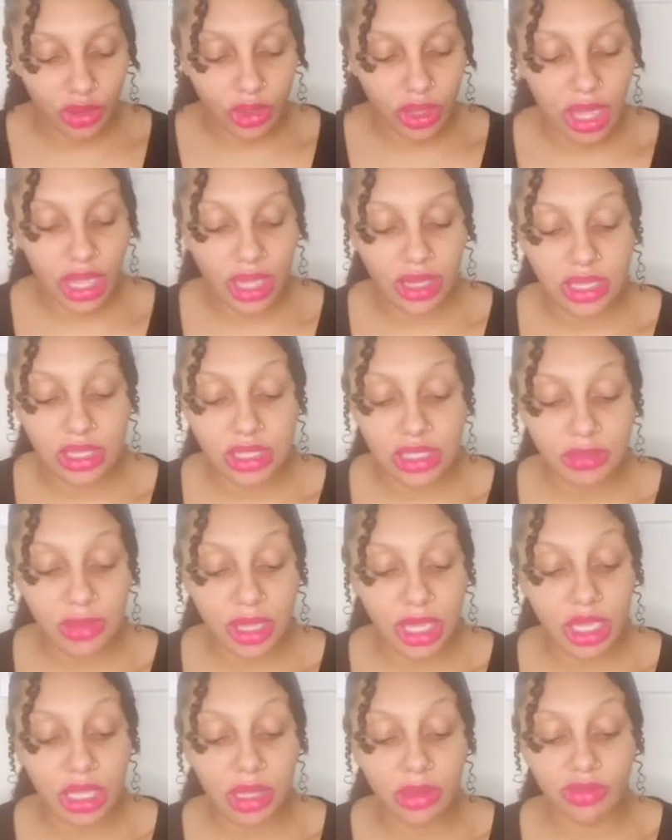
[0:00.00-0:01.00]
And this is
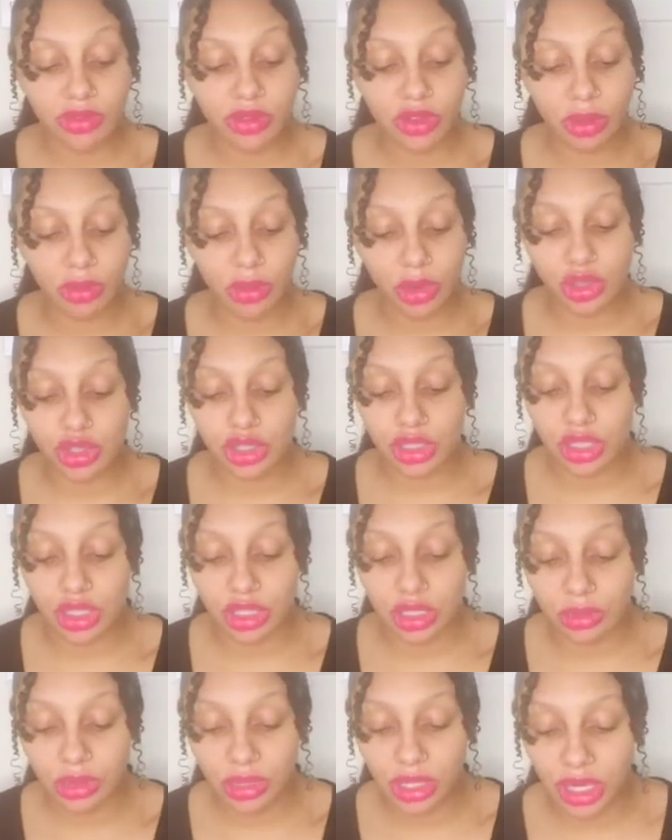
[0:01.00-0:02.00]
making them feel emotionally
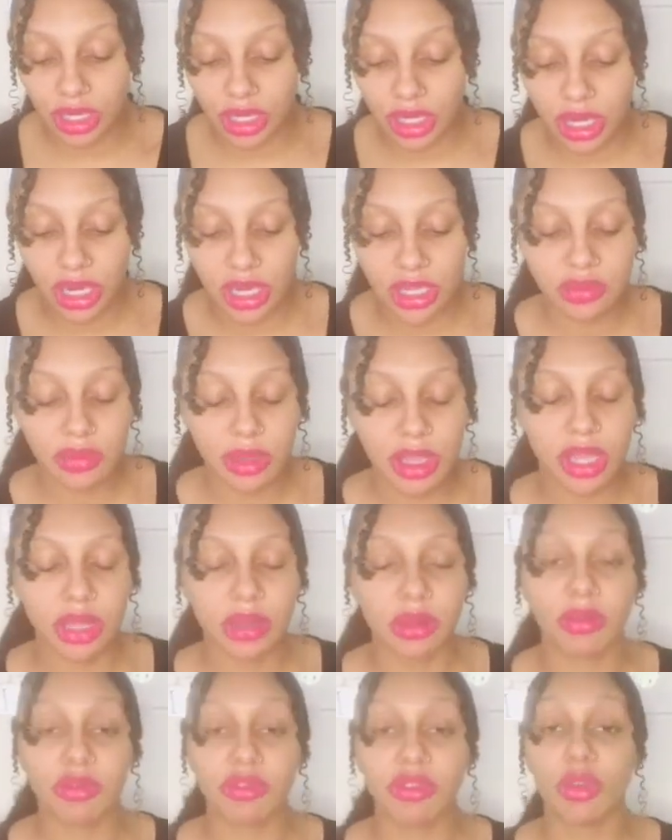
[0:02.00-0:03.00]
depleted, and it's making them
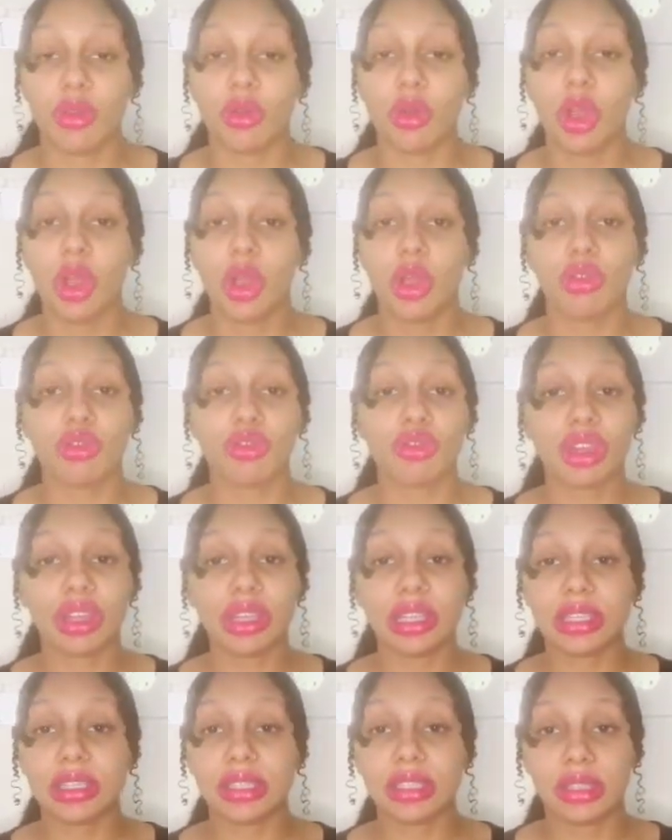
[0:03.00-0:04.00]
feel really
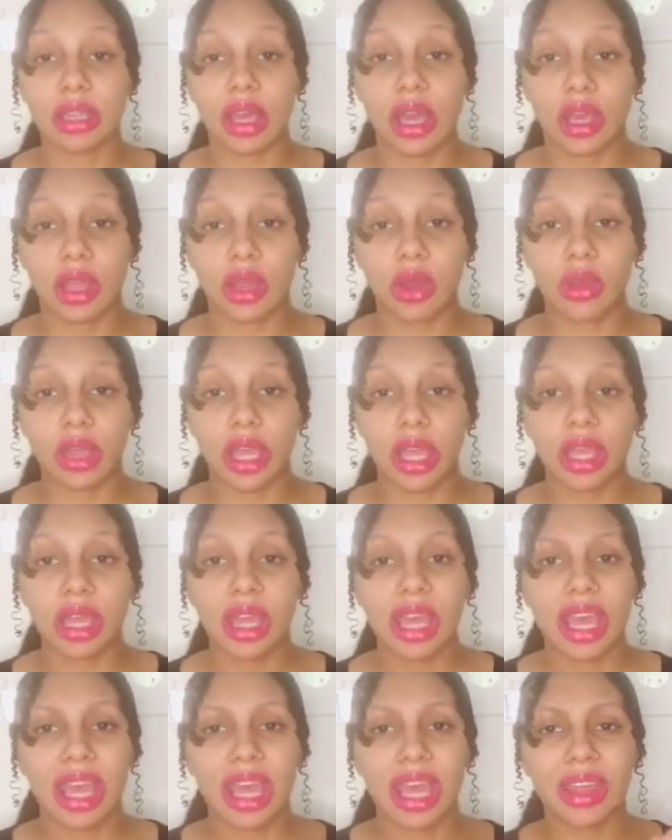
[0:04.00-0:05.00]
stuck, okay?
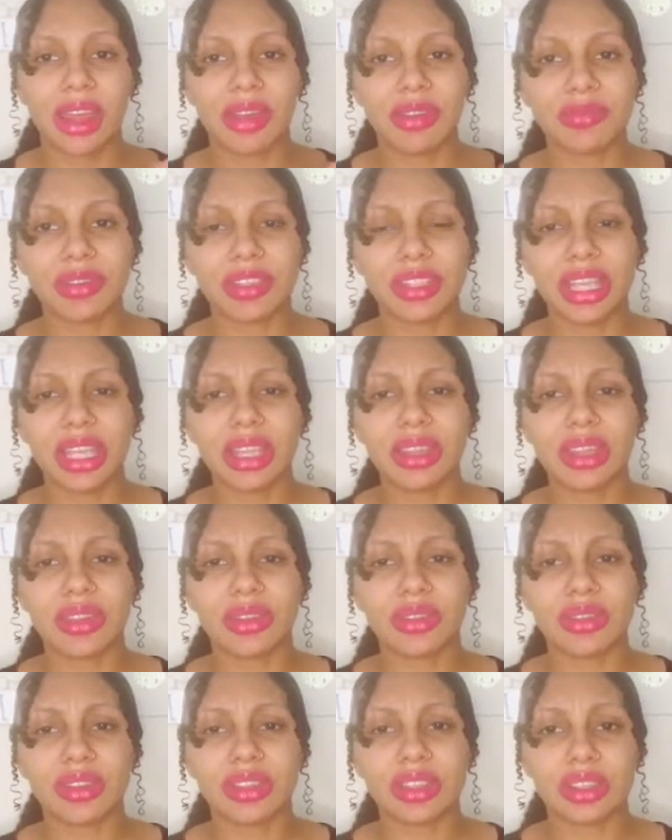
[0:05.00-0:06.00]
And I'm seeing that
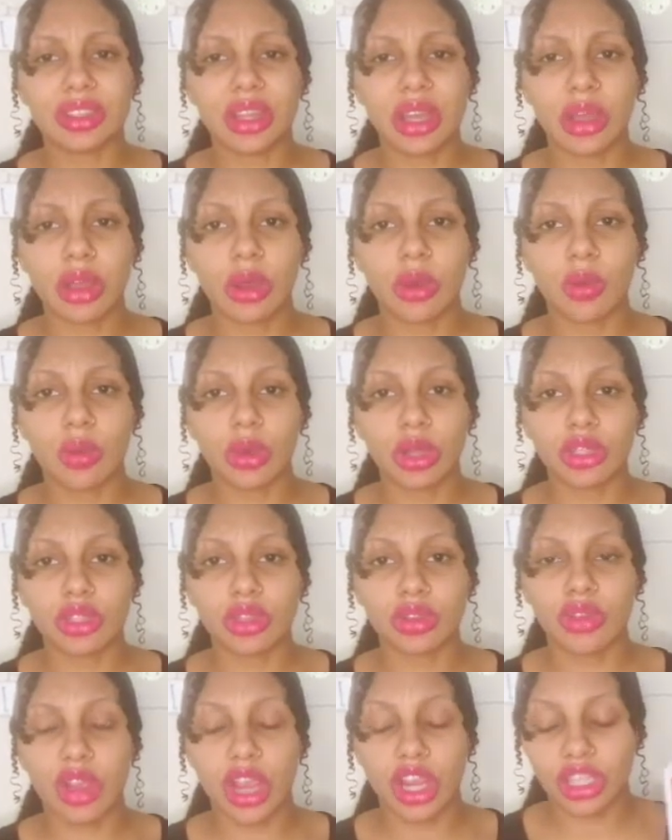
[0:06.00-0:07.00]
they're stuck on what
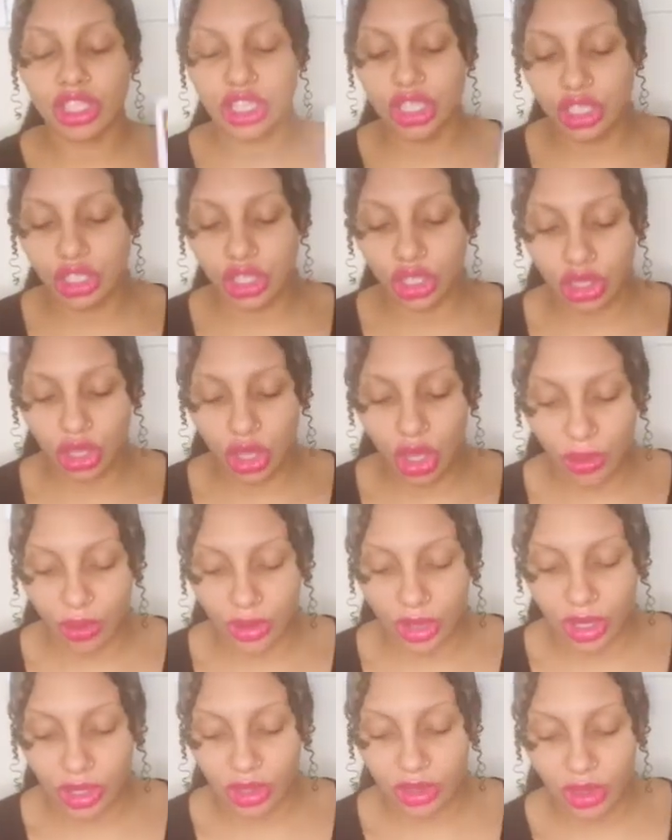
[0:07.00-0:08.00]
direction to go
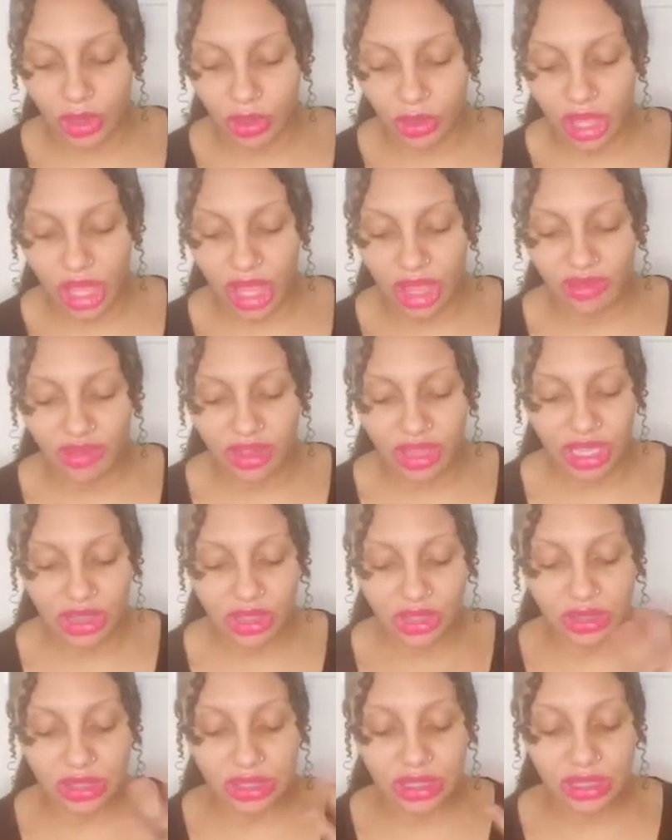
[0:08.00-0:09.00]
in, okay? I feel like they're
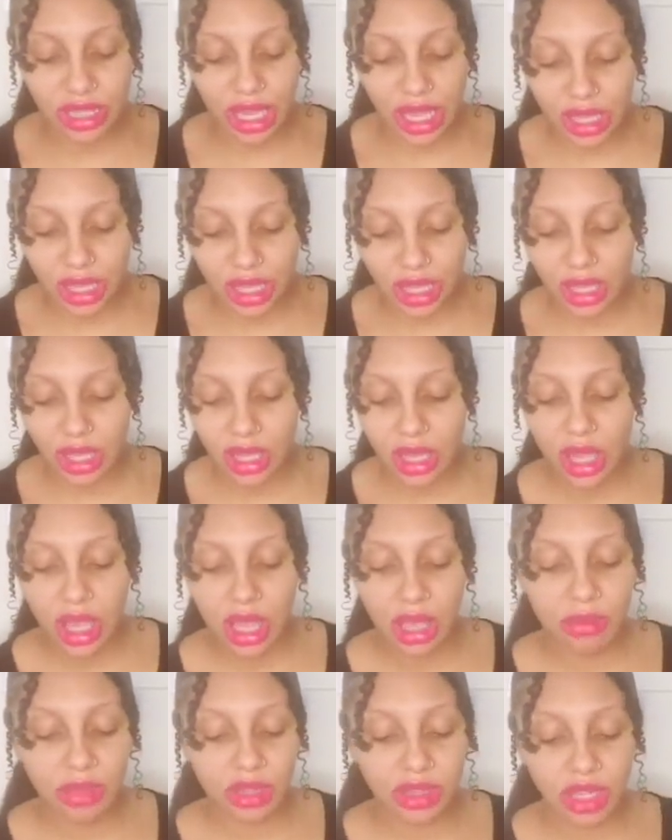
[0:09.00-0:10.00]
staying,
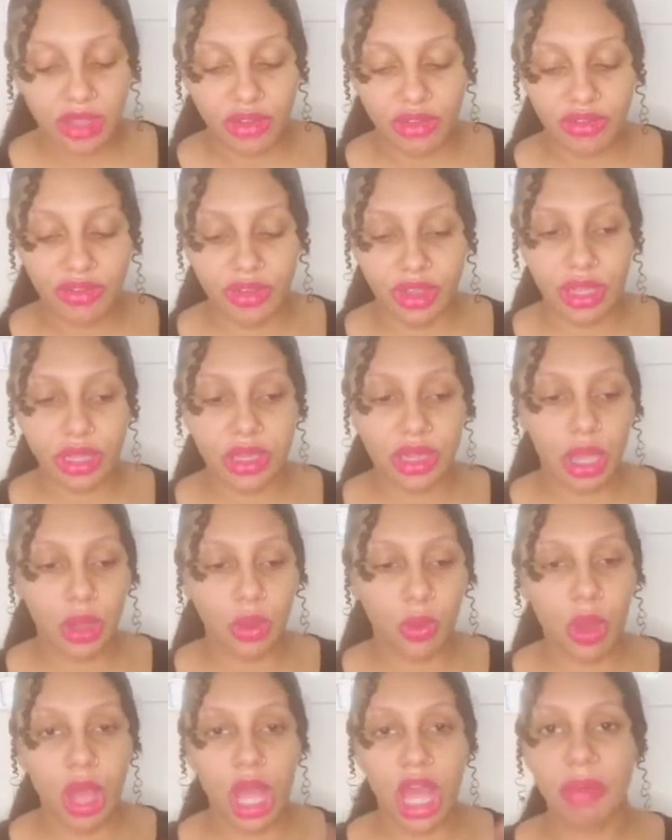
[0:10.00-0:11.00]
but they're feeling like,
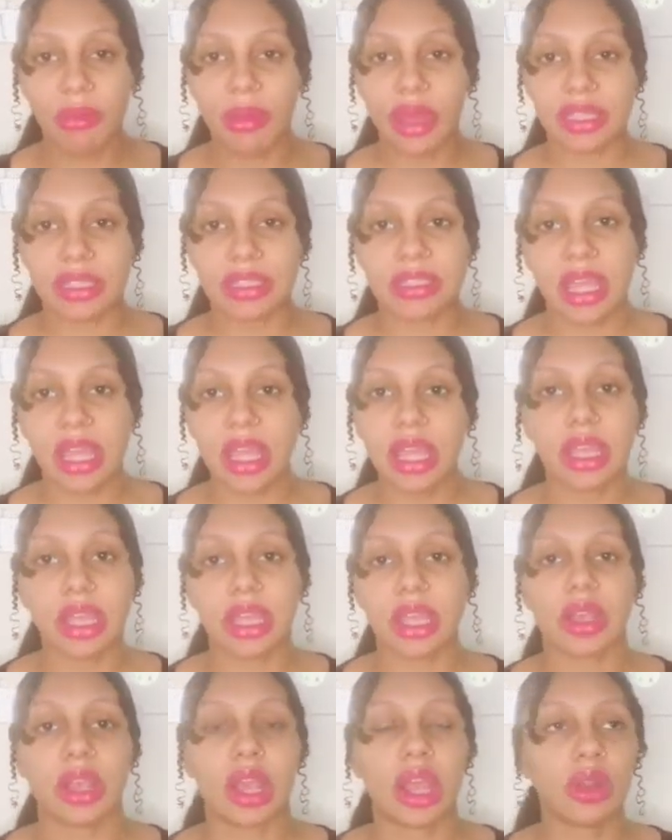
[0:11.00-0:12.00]
why am I staying
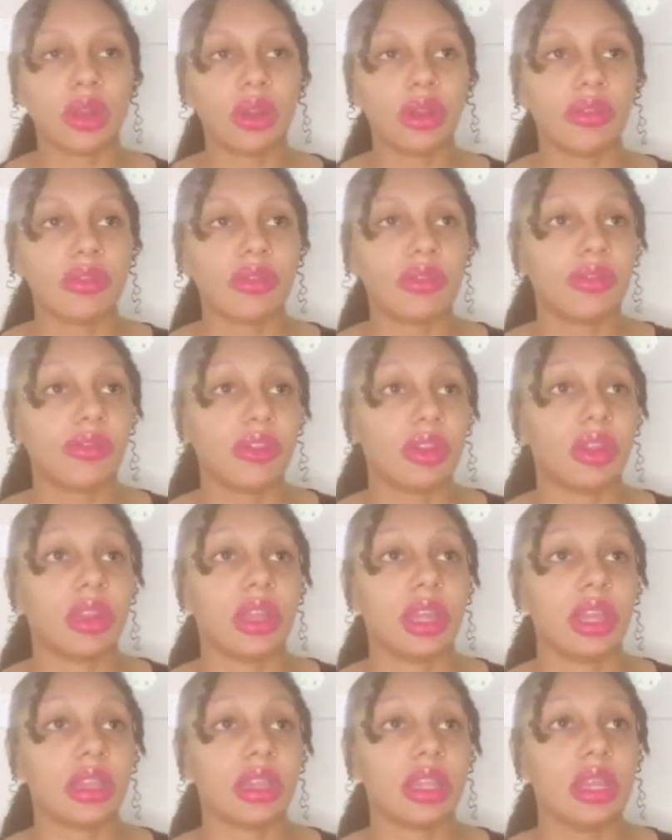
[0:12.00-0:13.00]
here? I don't even feel like
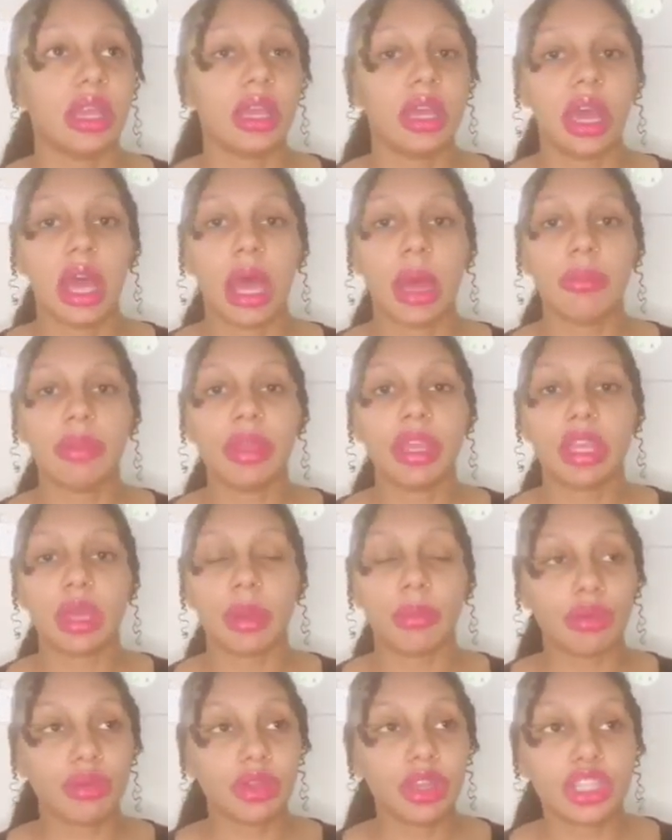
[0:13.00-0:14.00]
I'm being
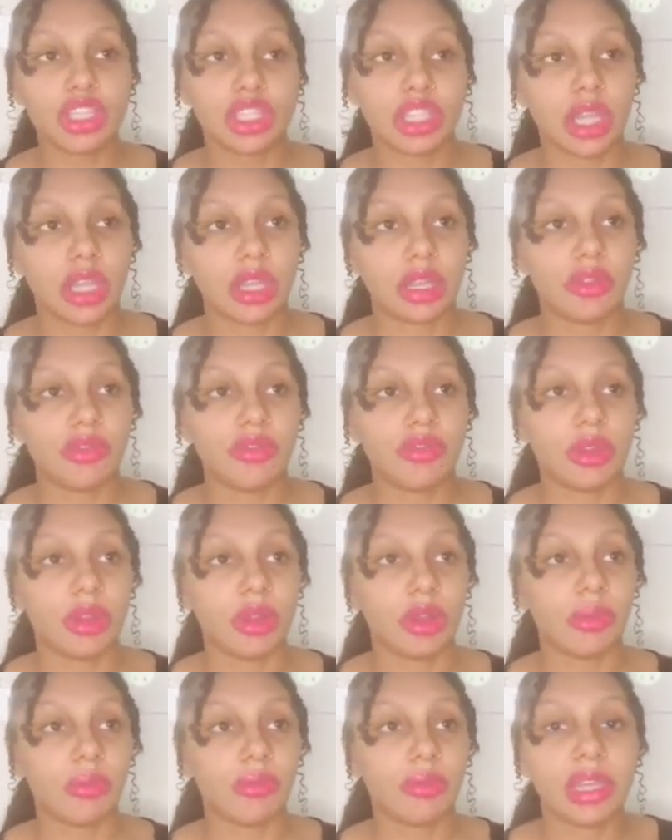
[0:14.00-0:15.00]
appreciated
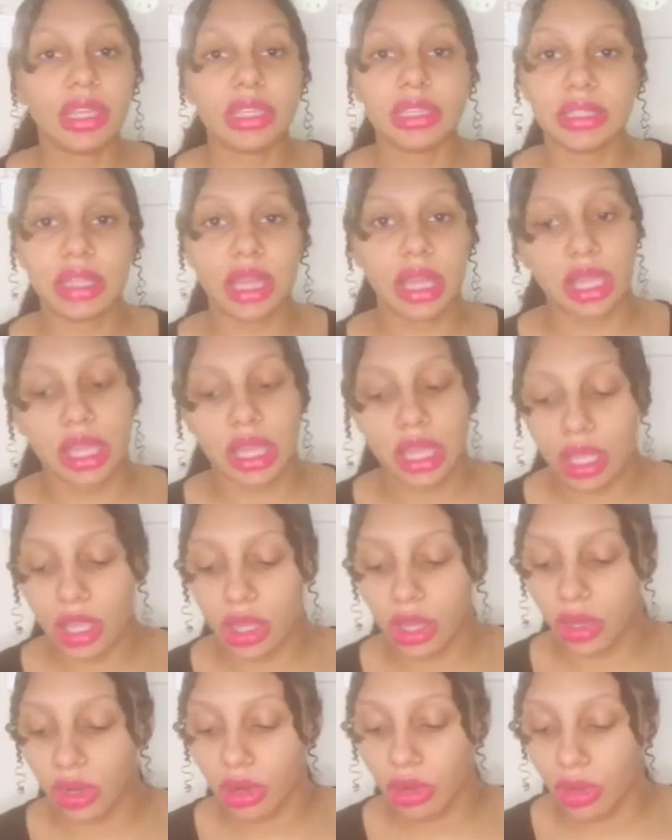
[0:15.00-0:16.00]
for me staying
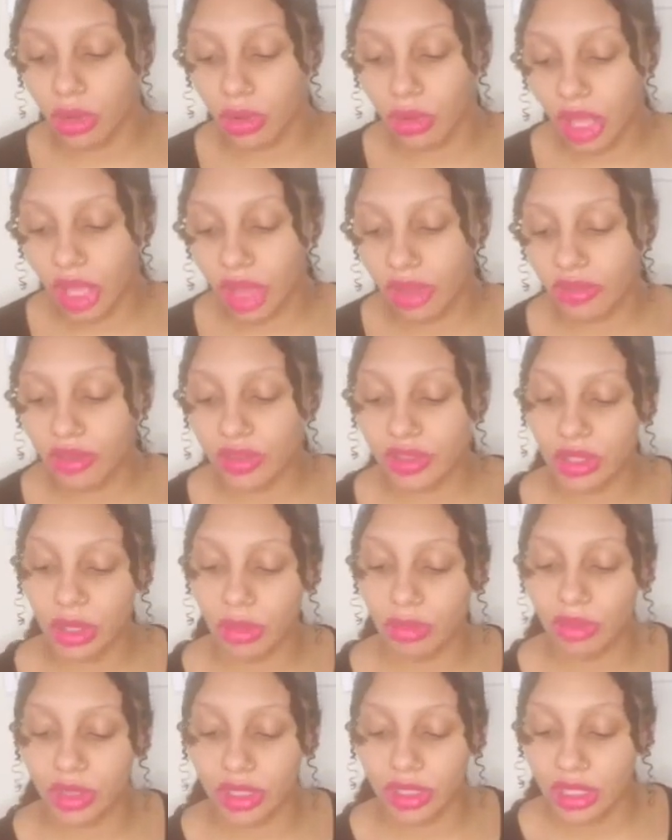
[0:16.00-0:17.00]
here, okay, for some
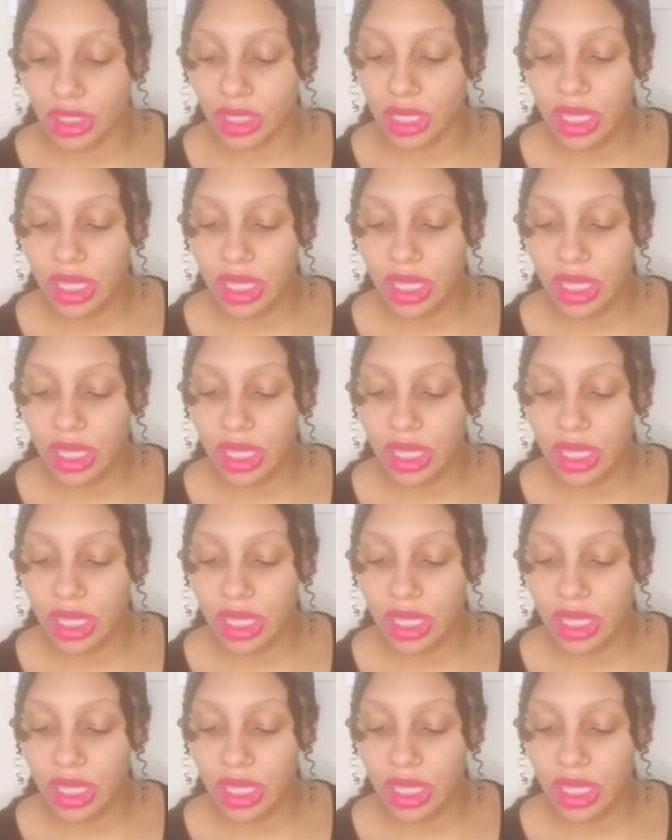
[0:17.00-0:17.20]
reason.